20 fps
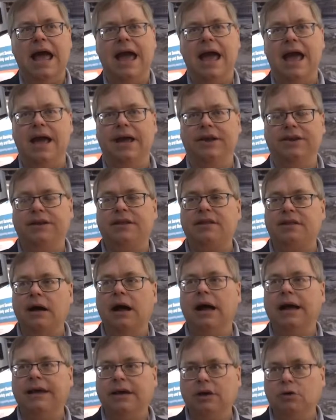and it's
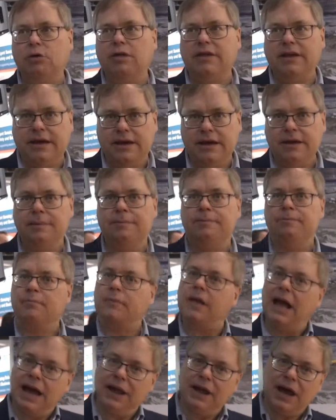IoT.